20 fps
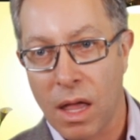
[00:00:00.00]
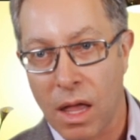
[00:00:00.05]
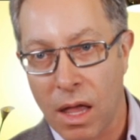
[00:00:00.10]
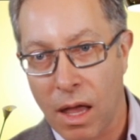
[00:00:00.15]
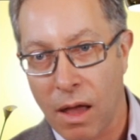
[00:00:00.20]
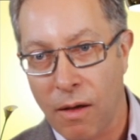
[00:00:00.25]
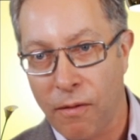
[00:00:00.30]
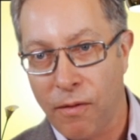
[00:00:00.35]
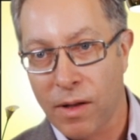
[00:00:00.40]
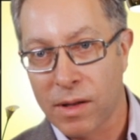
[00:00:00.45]

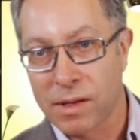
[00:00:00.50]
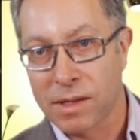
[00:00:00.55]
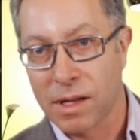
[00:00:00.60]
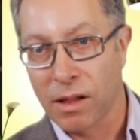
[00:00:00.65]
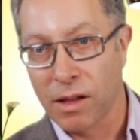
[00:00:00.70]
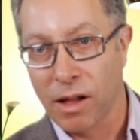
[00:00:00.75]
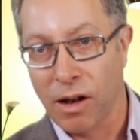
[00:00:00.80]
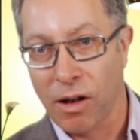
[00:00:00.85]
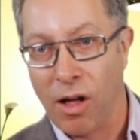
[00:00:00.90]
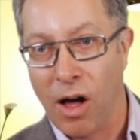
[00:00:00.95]
If it's a
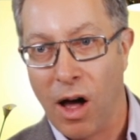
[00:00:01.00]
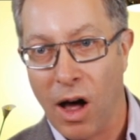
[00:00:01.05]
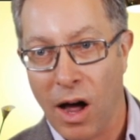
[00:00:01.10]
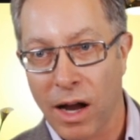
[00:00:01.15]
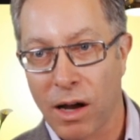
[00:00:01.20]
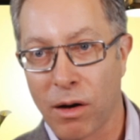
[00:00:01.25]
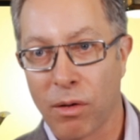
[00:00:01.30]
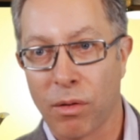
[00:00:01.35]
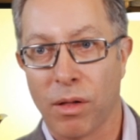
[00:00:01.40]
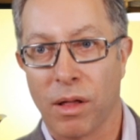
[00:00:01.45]
little
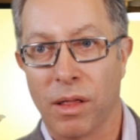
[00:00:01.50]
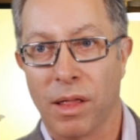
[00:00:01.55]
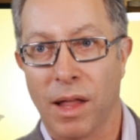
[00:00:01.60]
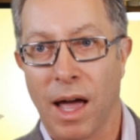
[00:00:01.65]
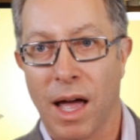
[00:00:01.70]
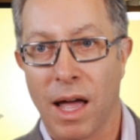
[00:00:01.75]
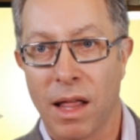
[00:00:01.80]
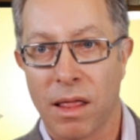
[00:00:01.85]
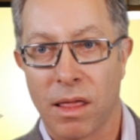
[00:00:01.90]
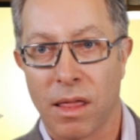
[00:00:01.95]
higher than
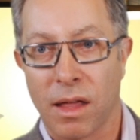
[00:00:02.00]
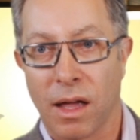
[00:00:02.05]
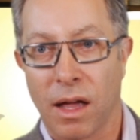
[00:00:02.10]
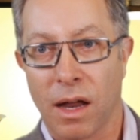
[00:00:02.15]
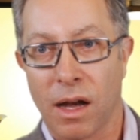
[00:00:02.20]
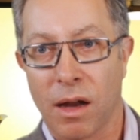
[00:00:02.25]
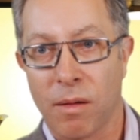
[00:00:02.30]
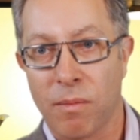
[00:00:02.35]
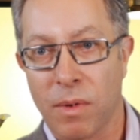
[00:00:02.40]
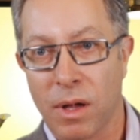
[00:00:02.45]
that,
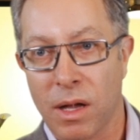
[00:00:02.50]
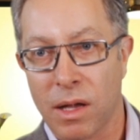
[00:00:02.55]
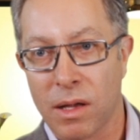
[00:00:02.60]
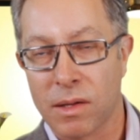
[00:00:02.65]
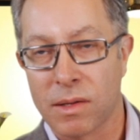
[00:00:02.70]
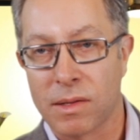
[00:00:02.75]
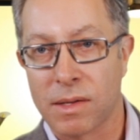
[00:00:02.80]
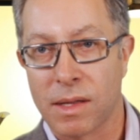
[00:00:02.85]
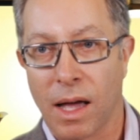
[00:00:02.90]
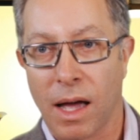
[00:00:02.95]
then it
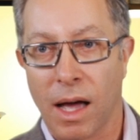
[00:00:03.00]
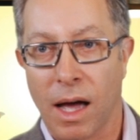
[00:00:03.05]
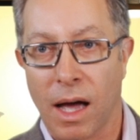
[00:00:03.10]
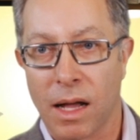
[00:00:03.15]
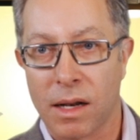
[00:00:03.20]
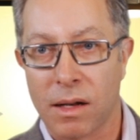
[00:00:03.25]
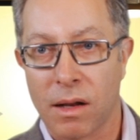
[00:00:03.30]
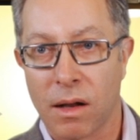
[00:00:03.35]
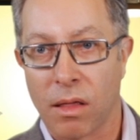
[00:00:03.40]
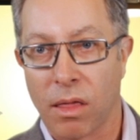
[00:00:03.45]
means
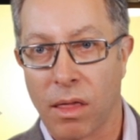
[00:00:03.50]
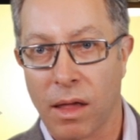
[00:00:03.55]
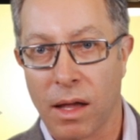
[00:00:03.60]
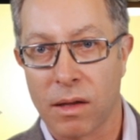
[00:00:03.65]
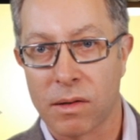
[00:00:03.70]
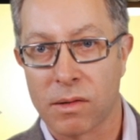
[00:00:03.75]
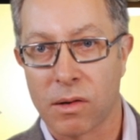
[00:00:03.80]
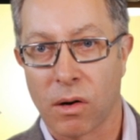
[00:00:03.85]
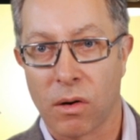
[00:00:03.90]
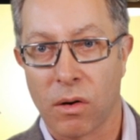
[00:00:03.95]
that
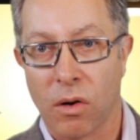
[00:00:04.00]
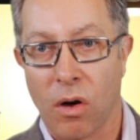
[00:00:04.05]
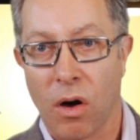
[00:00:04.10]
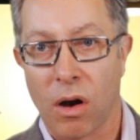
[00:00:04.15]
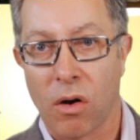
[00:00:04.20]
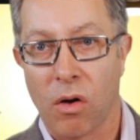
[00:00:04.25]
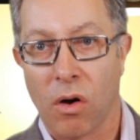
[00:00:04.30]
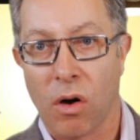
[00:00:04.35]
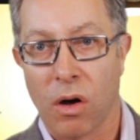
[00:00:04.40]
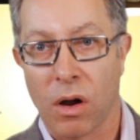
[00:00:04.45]
things are
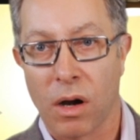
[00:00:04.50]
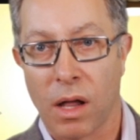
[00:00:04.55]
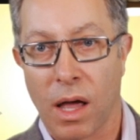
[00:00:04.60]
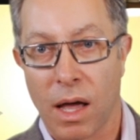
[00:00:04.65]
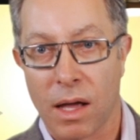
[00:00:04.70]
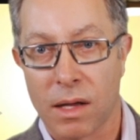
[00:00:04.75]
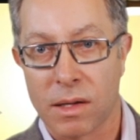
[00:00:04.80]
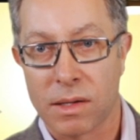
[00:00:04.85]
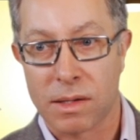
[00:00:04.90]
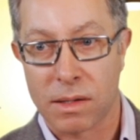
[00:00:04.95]
not on
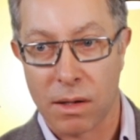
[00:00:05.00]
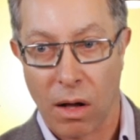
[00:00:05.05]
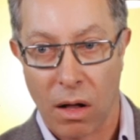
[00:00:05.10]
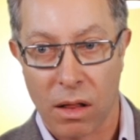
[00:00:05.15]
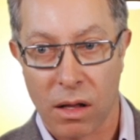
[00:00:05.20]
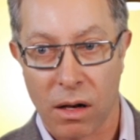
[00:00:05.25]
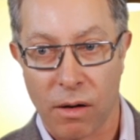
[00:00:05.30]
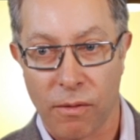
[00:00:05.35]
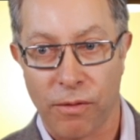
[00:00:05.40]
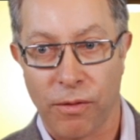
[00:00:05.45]
as
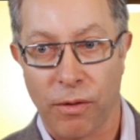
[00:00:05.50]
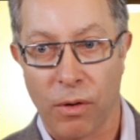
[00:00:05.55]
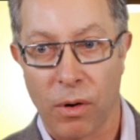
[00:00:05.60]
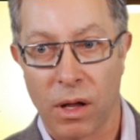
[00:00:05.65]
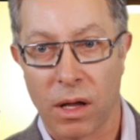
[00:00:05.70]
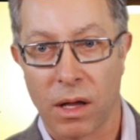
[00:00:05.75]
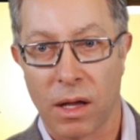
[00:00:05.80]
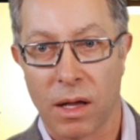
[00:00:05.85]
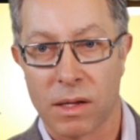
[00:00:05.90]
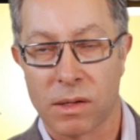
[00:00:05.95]
solid a
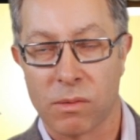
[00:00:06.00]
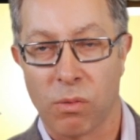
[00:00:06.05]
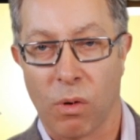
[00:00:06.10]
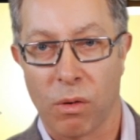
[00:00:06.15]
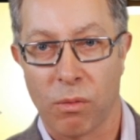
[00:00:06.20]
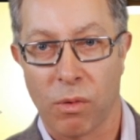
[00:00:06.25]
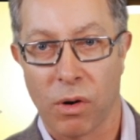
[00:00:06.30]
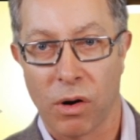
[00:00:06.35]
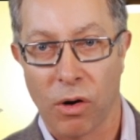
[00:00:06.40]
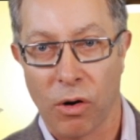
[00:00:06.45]
footing as
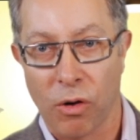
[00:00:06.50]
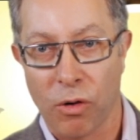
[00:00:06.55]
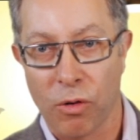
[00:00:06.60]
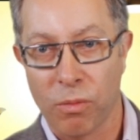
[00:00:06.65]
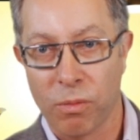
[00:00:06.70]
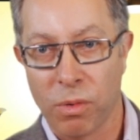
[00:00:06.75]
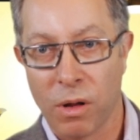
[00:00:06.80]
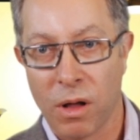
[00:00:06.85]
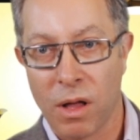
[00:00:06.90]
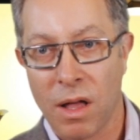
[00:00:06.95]
one would
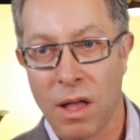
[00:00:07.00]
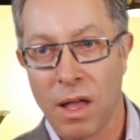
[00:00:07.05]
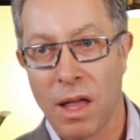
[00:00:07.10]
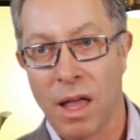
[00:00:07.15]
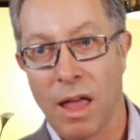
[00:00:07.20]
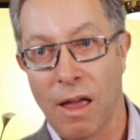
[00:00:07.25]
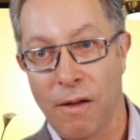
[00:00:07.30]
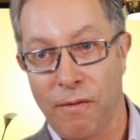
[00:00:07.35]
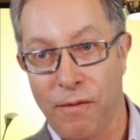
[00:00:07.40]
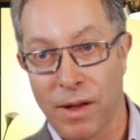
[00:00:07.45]
hope.
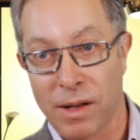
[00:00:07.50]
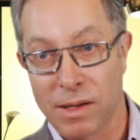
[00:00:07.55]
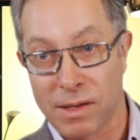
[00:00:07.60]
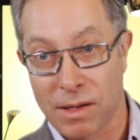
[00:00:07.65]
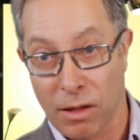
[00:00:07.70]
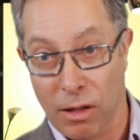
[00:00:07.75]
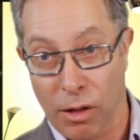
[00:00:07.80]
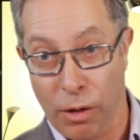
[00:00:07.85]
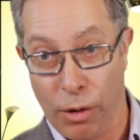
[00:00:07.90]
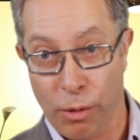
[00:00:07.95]
If it's
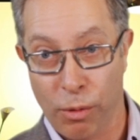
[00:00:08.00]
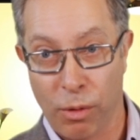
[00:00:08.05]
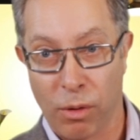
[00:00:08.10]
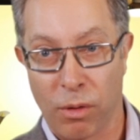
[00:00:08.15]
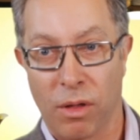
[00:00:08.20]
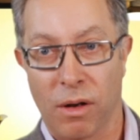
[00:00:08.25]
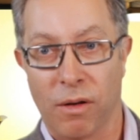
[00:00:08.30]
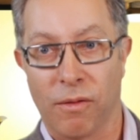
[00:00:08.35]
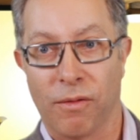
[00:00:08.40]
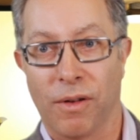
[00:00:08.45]
lower
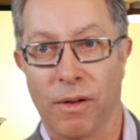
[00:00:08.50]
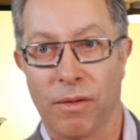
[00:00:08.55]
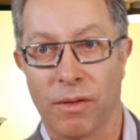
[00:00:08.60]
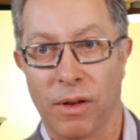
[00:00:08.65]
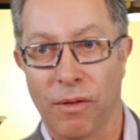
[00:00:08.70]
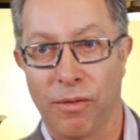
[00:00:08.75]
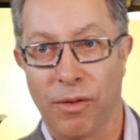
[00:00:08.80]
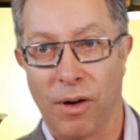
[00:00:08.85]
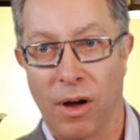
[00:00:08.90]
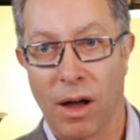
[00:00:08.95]
than
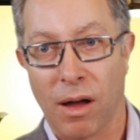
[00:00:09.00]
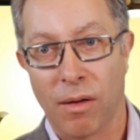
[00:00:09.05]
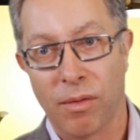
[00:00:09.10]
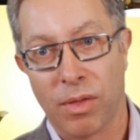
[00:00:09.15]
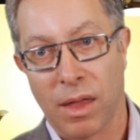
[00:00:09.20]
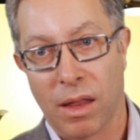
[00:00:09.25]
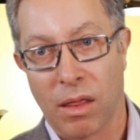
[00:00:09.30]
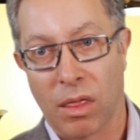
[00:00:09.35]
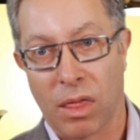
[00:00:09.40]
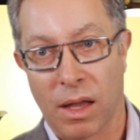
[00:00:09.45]
55,
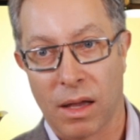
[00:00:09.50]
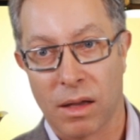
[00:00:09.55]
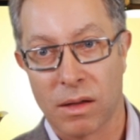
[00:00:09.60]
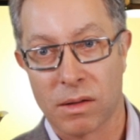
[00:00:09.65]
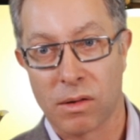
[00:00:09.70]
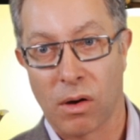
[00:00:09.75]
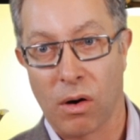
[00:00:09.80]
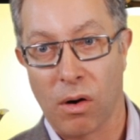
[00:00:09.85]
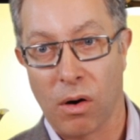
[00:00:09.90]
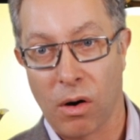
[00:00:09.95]
then
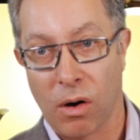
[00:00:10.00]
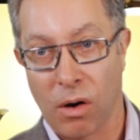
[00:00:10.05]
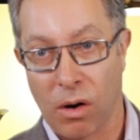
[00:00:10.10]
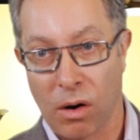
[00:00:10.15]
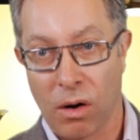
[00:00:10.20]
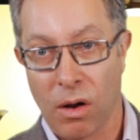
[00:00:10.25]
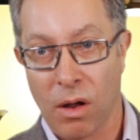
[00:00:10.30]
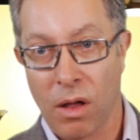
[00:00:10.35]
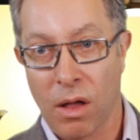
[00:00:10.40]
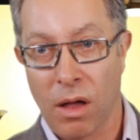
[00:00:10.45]
things are